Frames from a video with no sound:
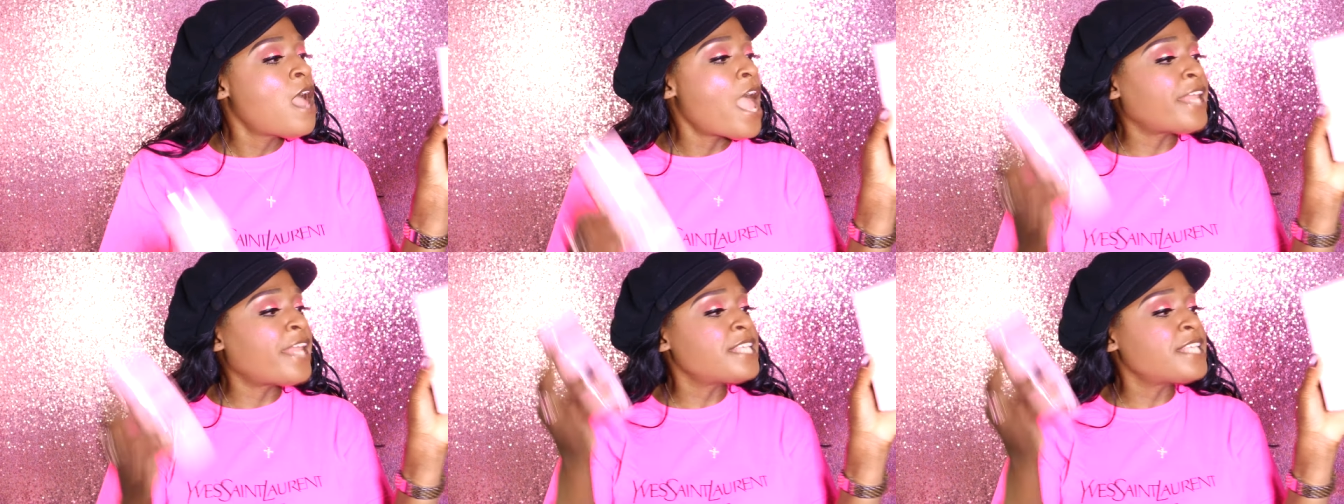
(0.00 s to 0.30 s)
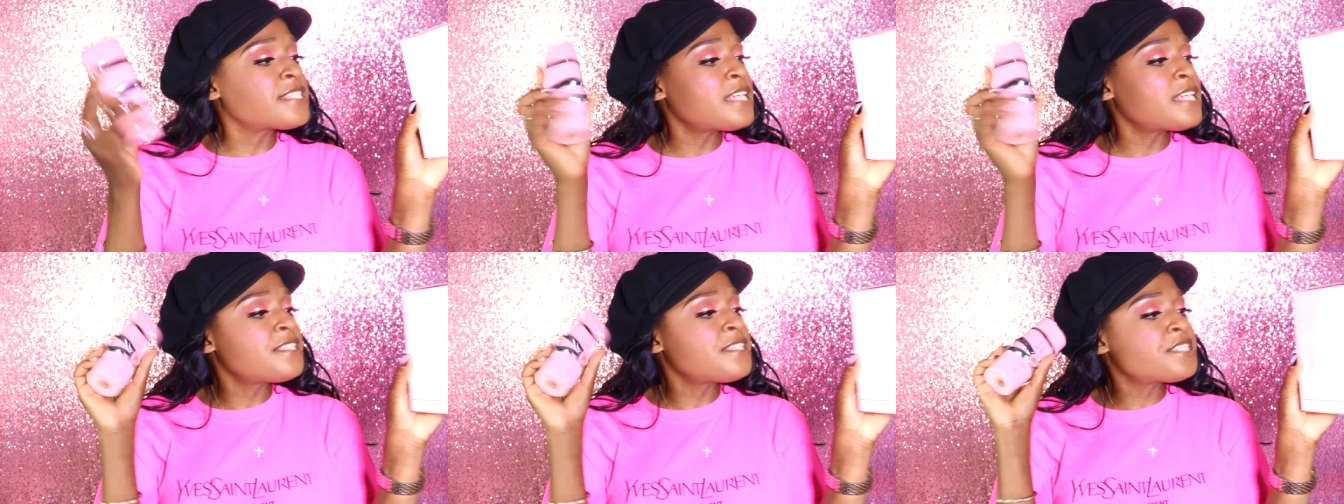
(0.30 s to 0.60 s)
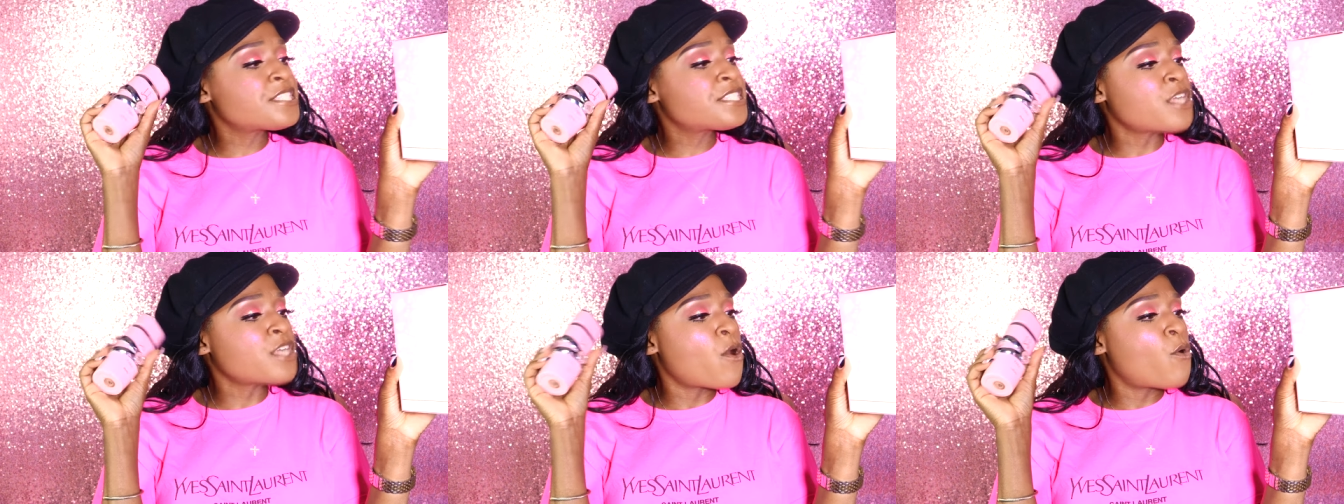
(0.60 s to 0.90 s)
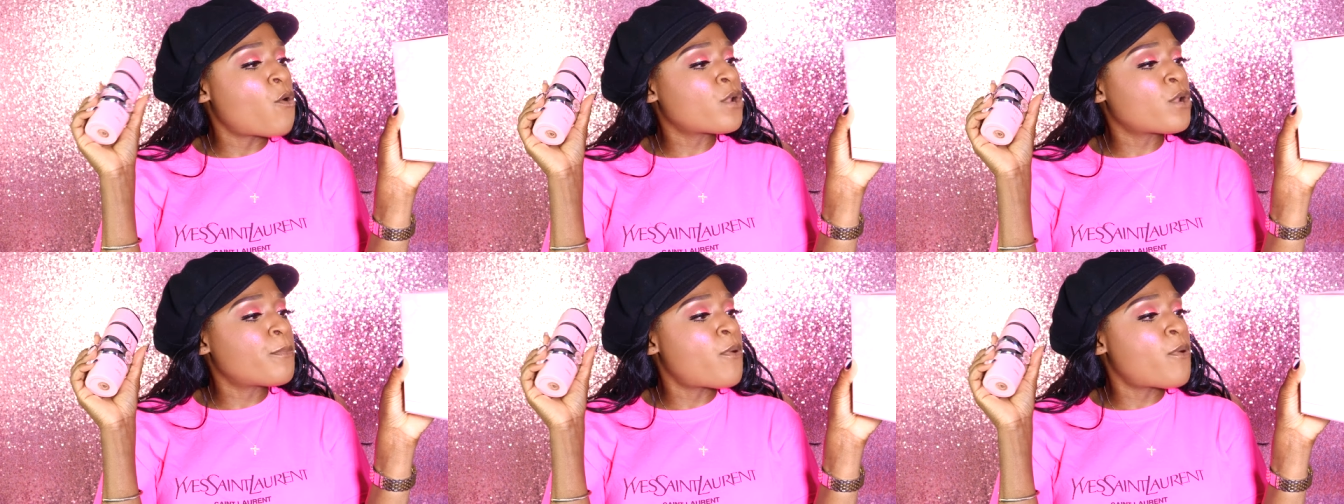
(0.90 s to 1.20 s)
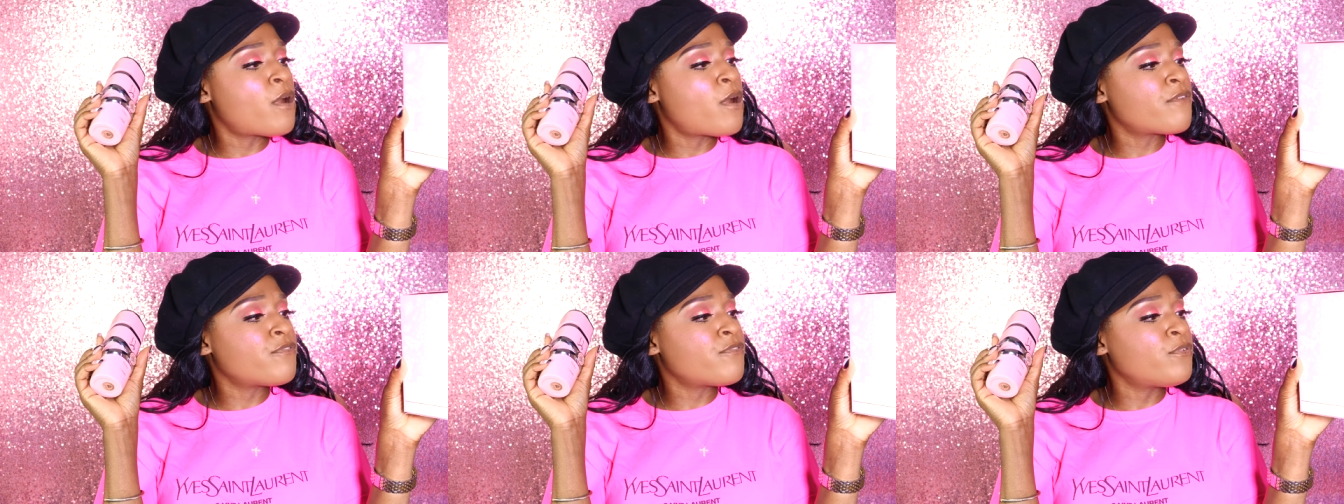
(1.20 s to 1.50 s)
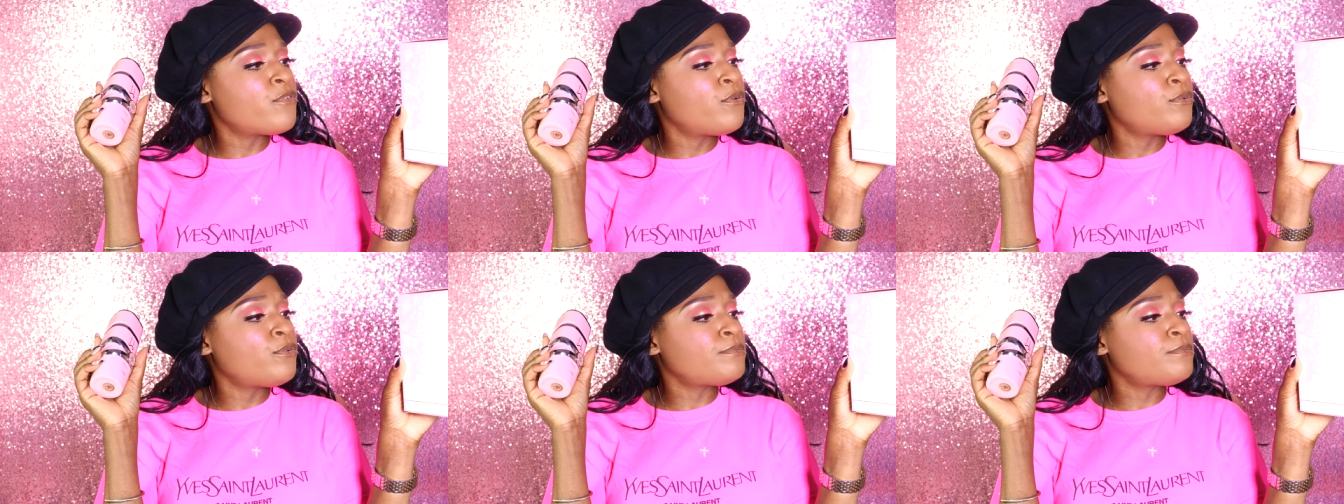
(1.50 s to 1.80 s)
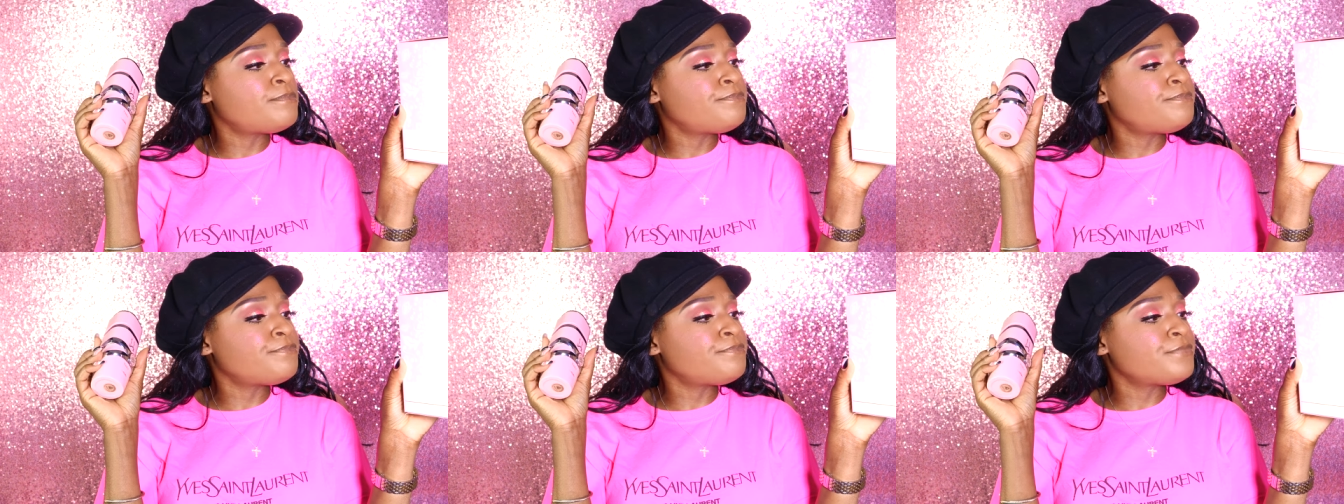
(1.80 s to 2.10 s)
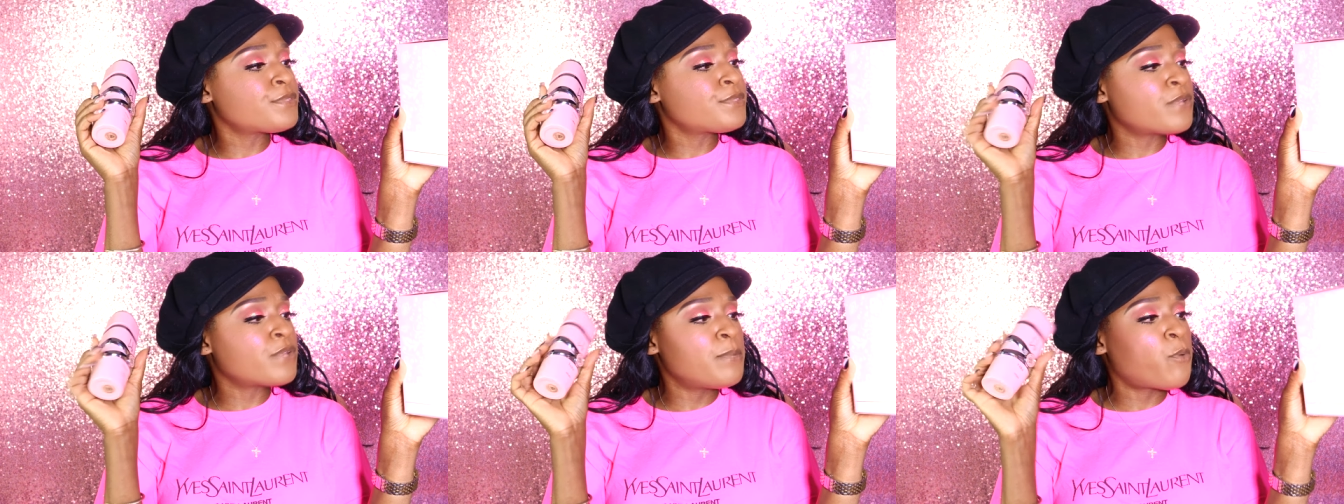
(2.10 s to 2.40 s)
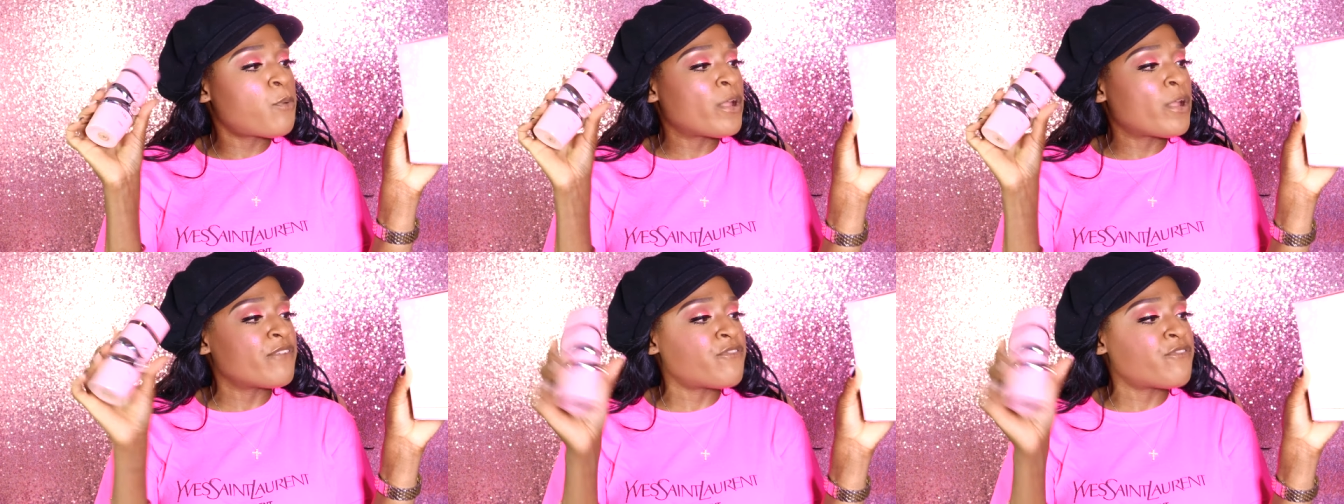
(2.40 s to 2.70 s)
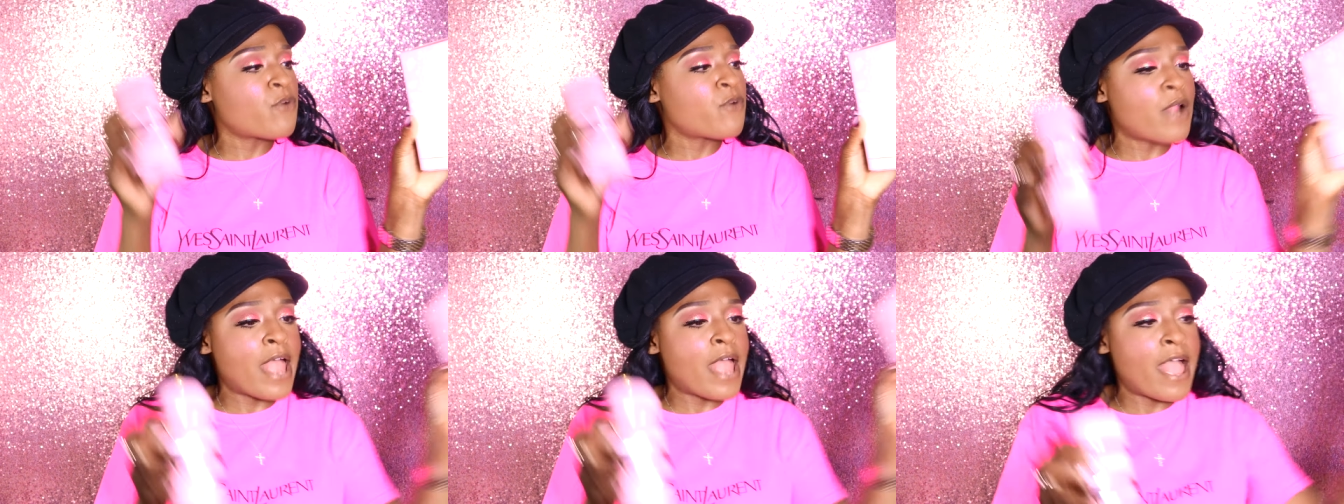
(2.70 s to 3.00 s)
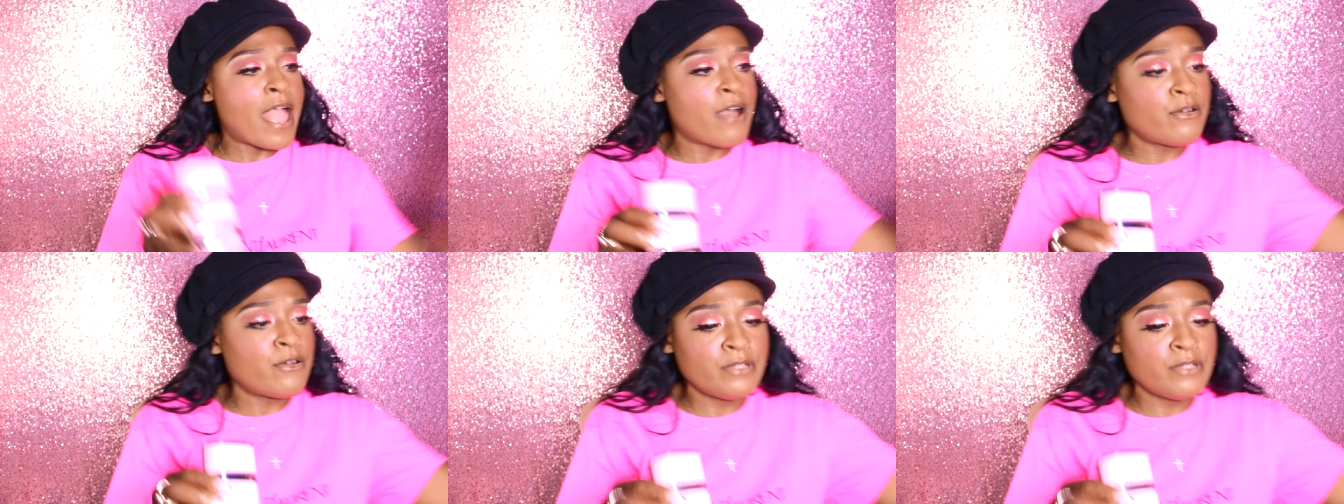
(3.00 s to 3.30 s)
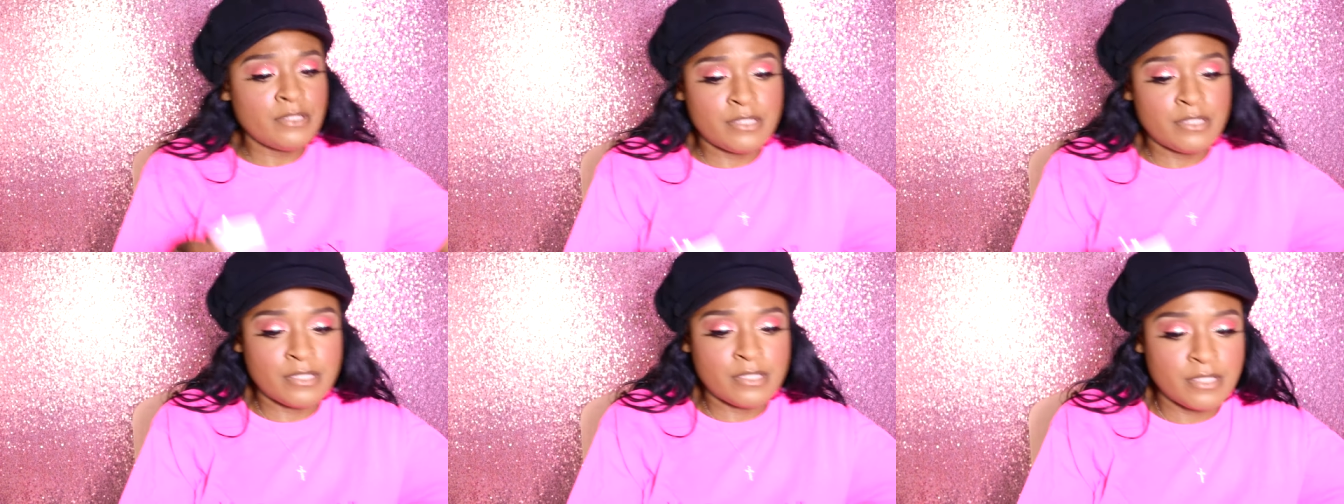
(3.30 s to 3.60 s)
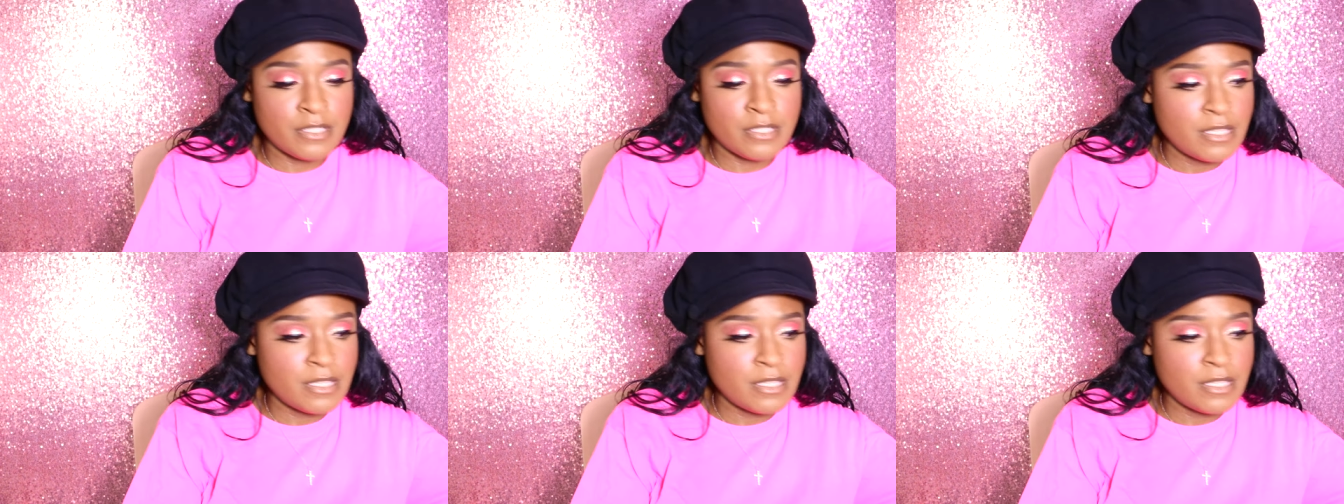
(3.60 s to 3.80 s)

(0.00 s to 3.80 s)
And it says this is an Eau de Parfum, 3.4 ounce.